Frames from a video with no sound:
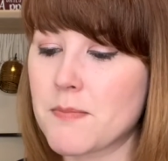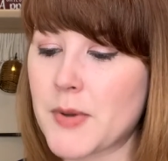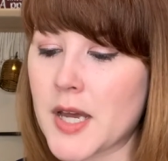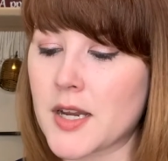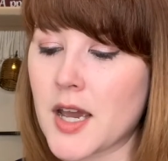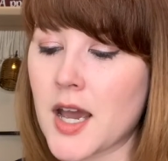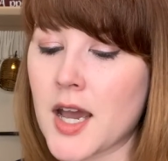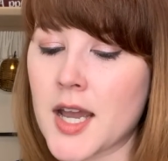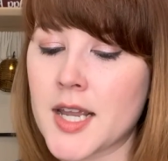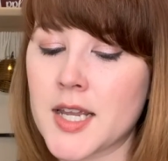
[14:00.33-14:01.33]
but
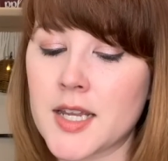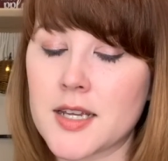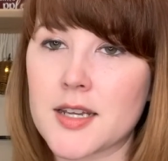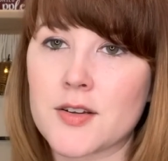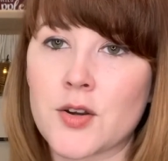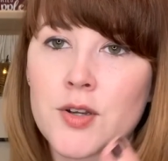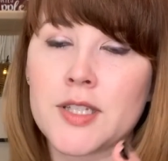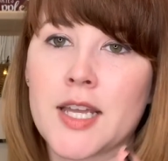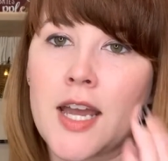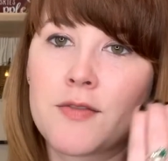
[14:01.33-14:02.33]
I
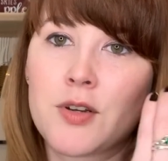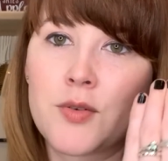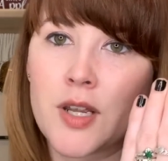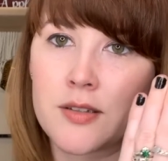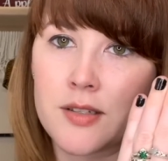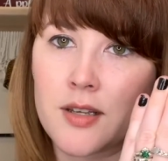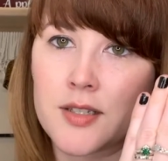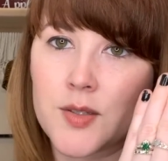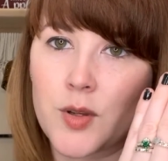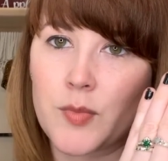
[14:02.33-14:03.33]
currently have no nails on, so I